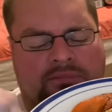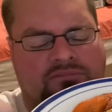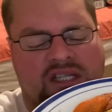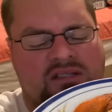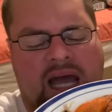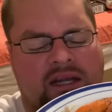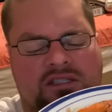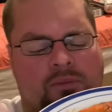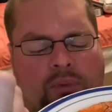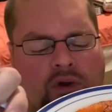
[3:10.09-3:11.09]
decided
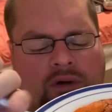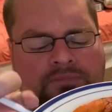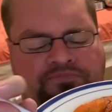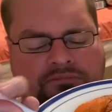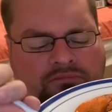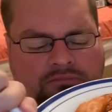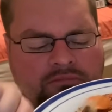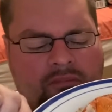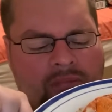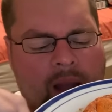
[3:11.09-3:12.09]
to boil
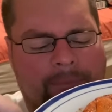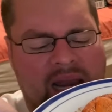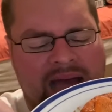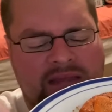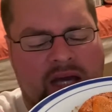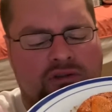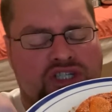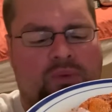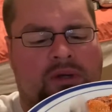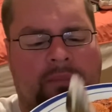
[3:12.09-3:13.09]
plátano, she
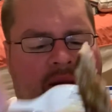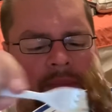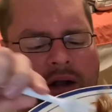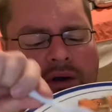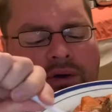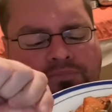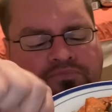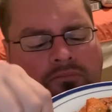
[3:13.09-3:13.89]
would make mangú.